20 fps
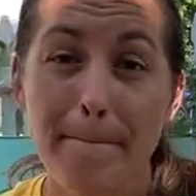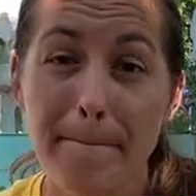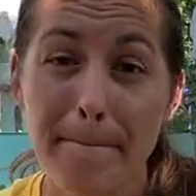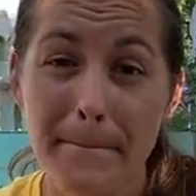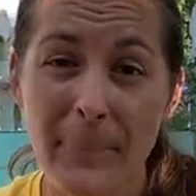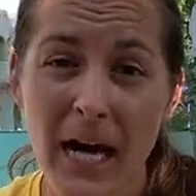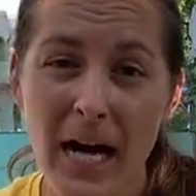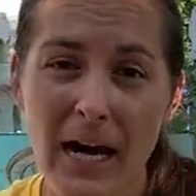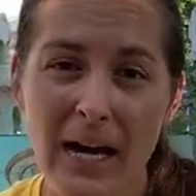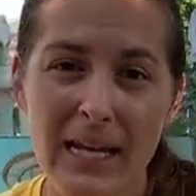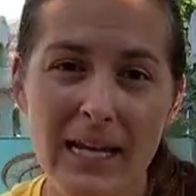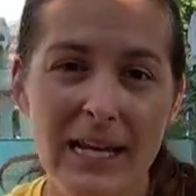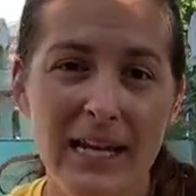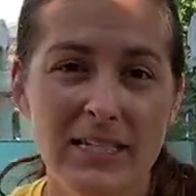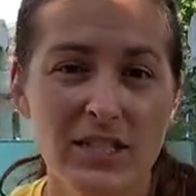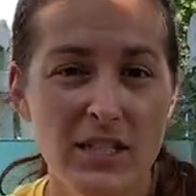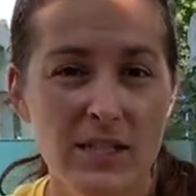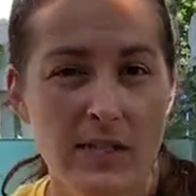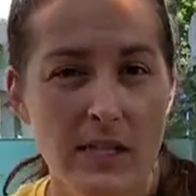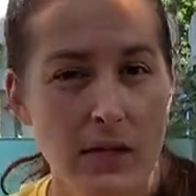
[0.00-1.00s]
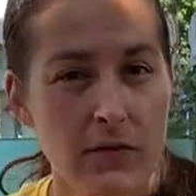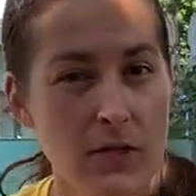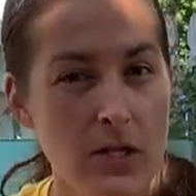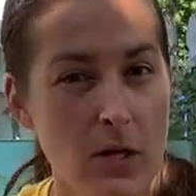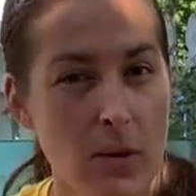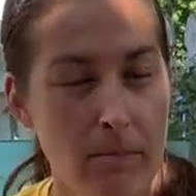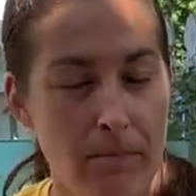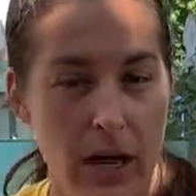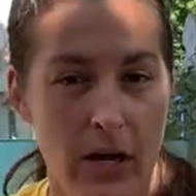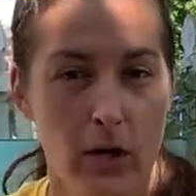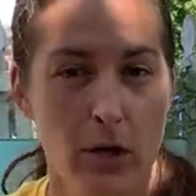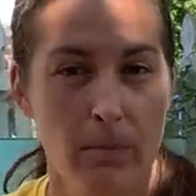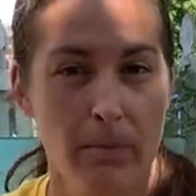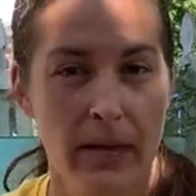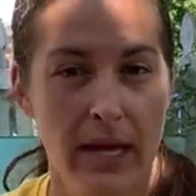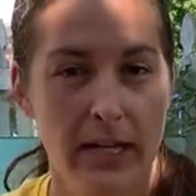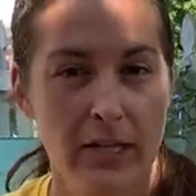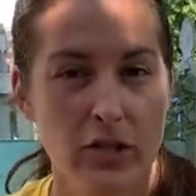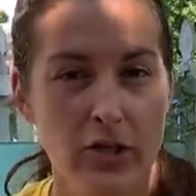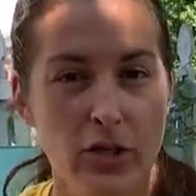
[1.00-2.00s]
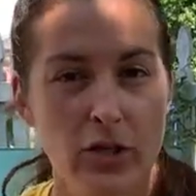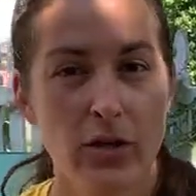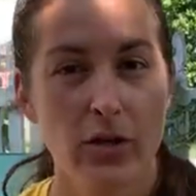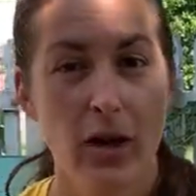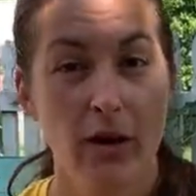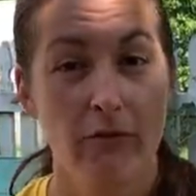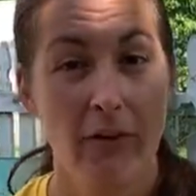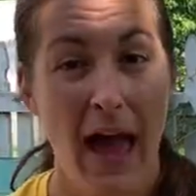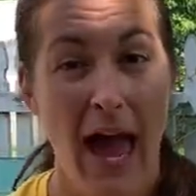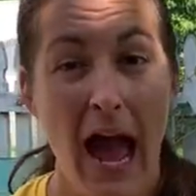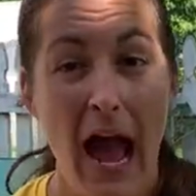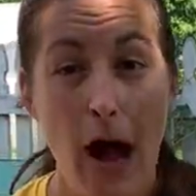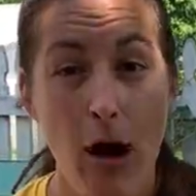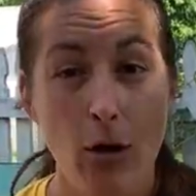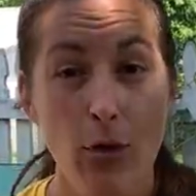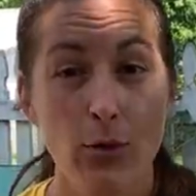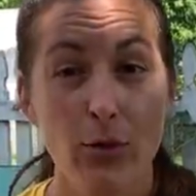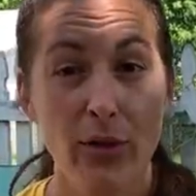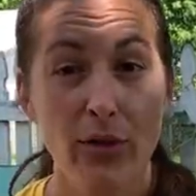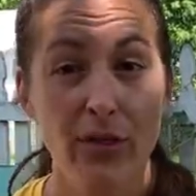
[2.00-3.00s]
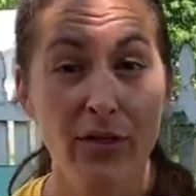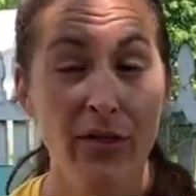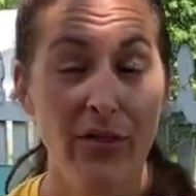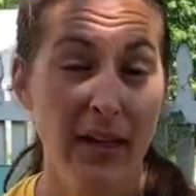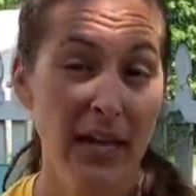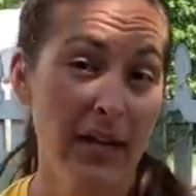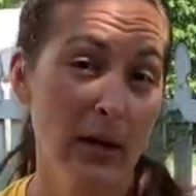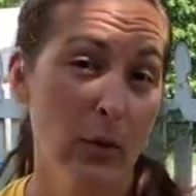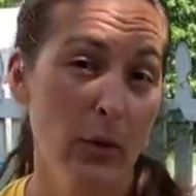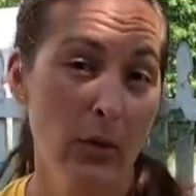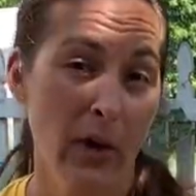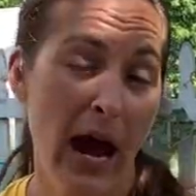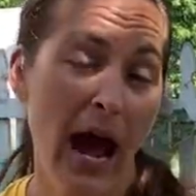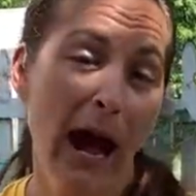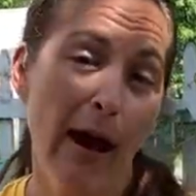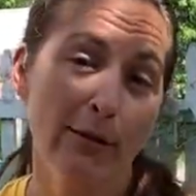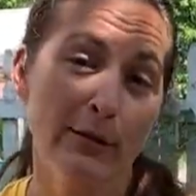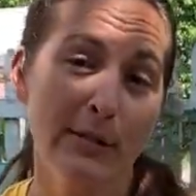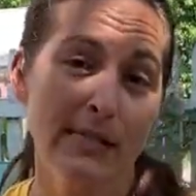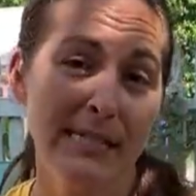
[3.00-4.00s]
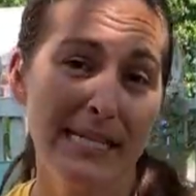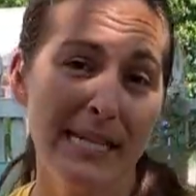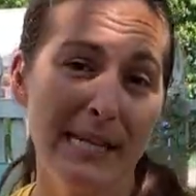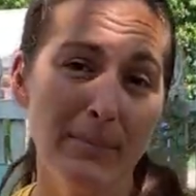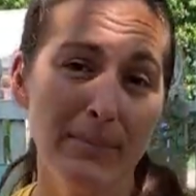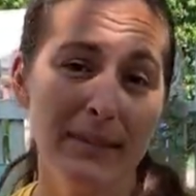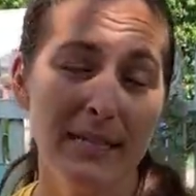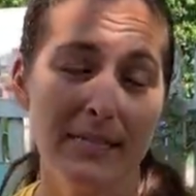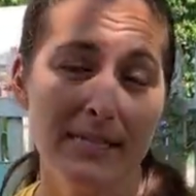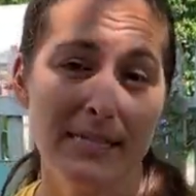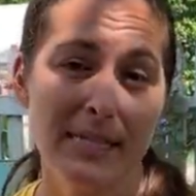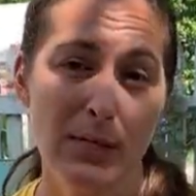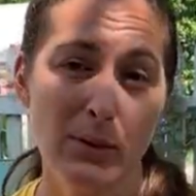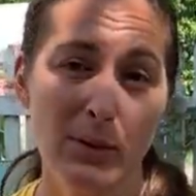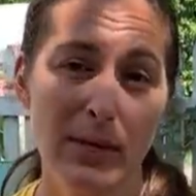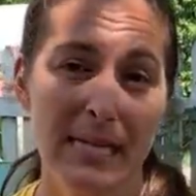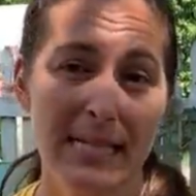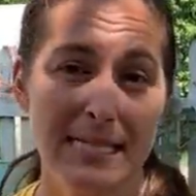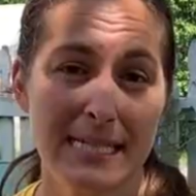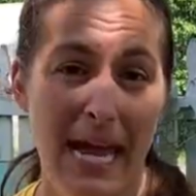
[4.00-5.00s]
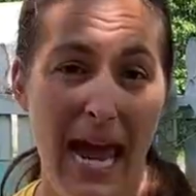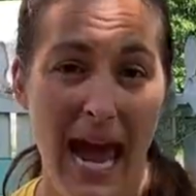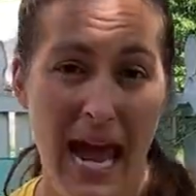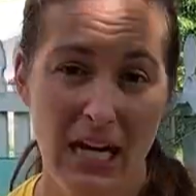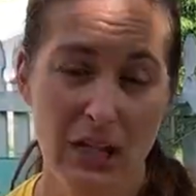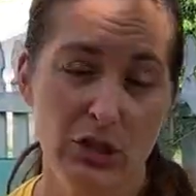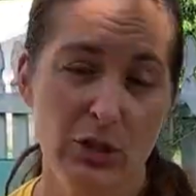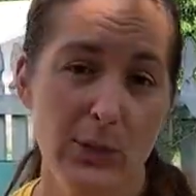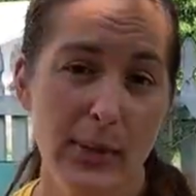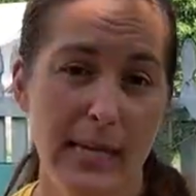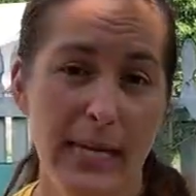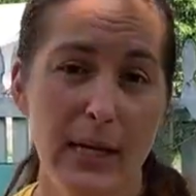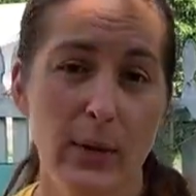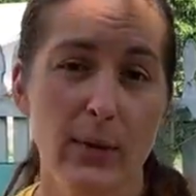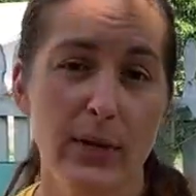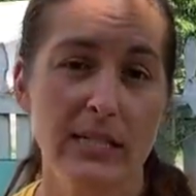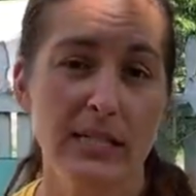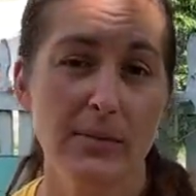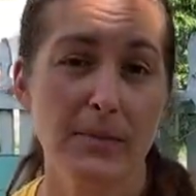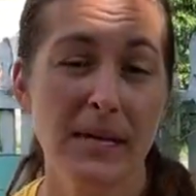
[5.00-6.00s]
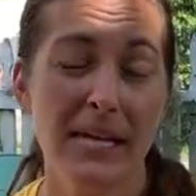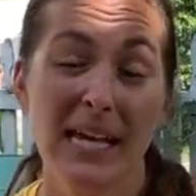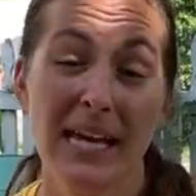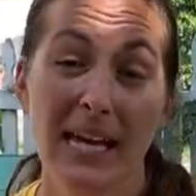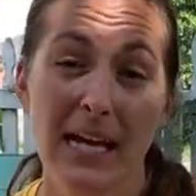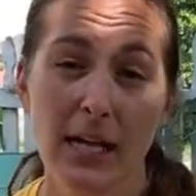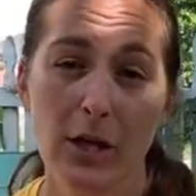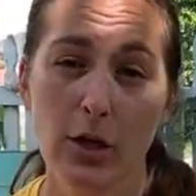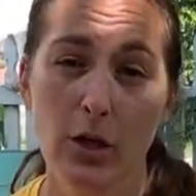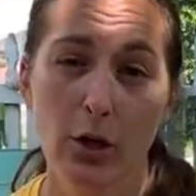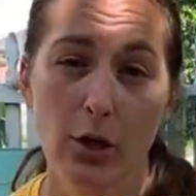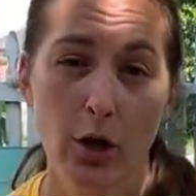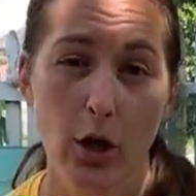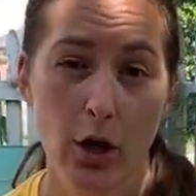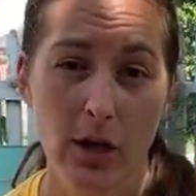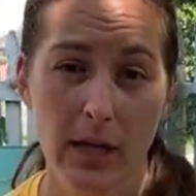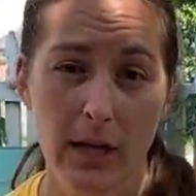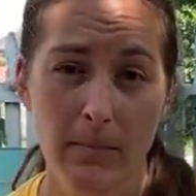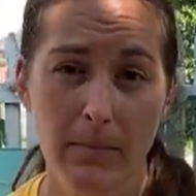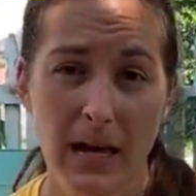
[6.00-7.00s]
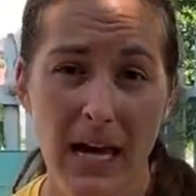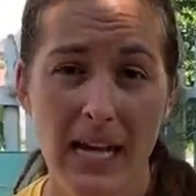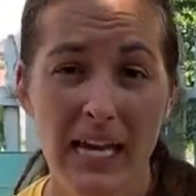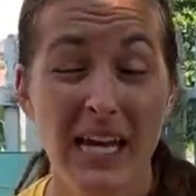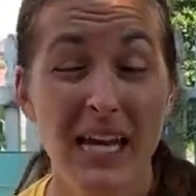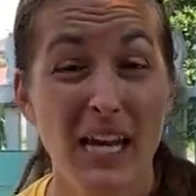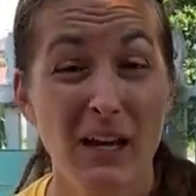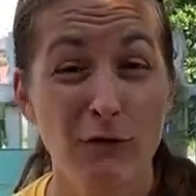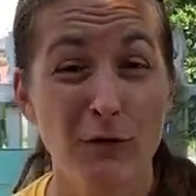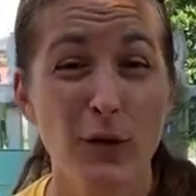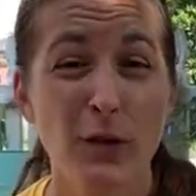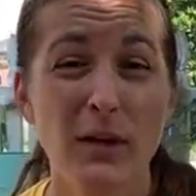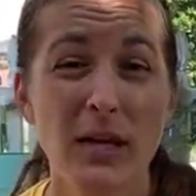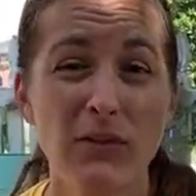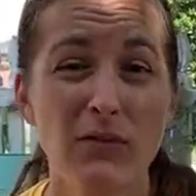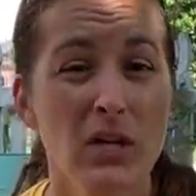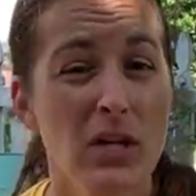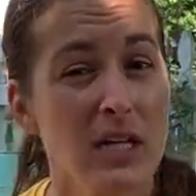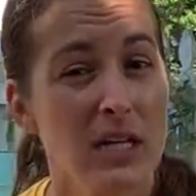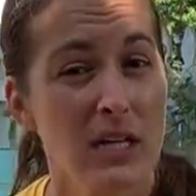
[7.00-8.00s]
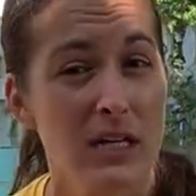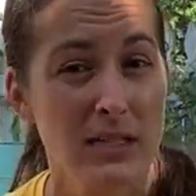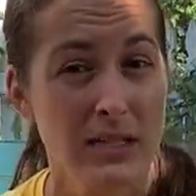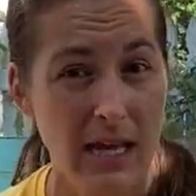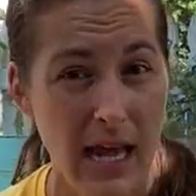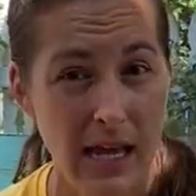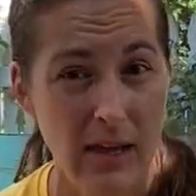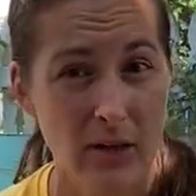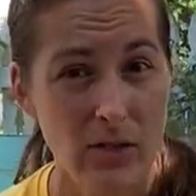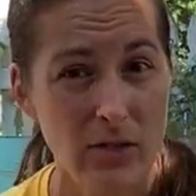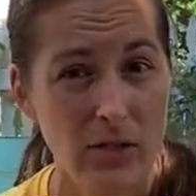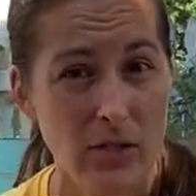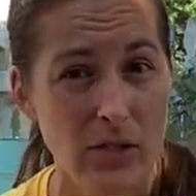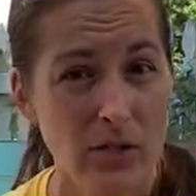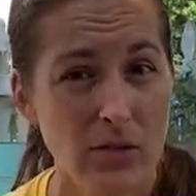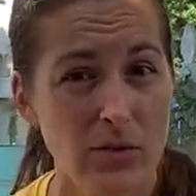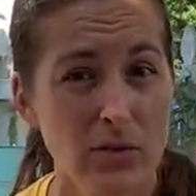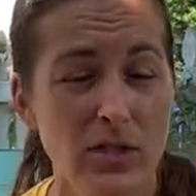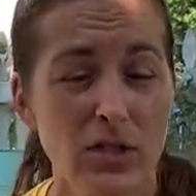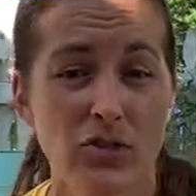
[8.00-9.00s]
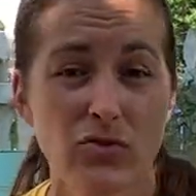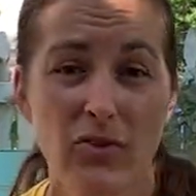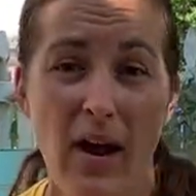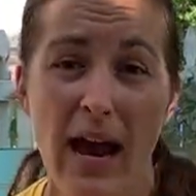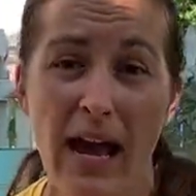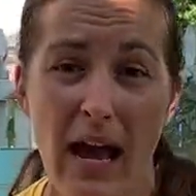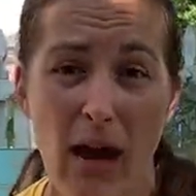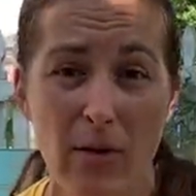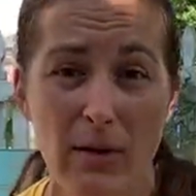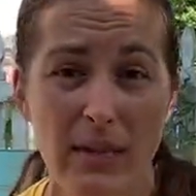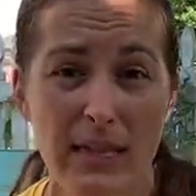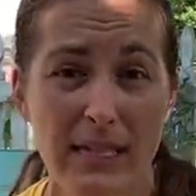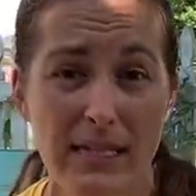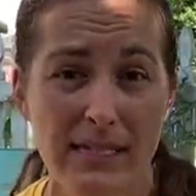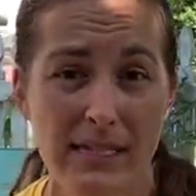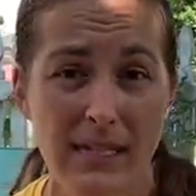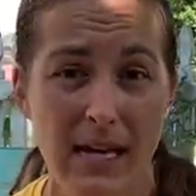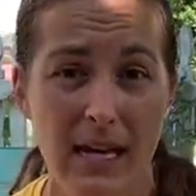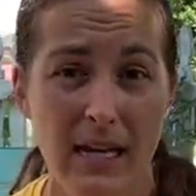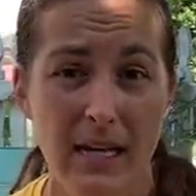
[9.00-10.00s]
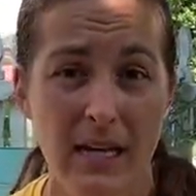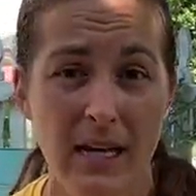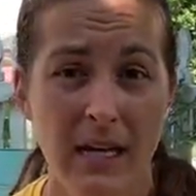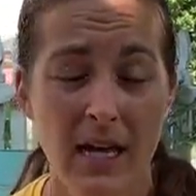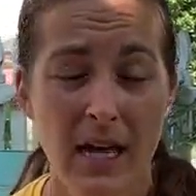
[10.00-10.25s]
but it just gives you a better picture of how thick or how deep the seaweed is actually going to be in your garden bed if you give it a day or two to dry out in the sun.